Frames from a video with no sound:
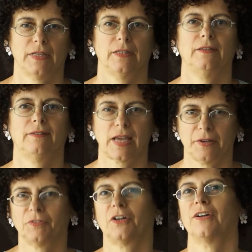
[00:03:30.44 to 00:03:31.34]
he
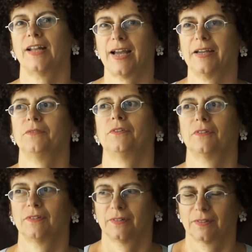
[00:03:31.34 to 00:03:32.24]
saved our lives
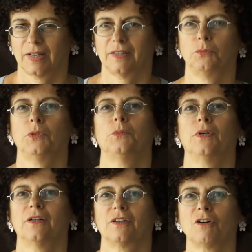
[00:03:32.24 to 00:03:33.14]
as we were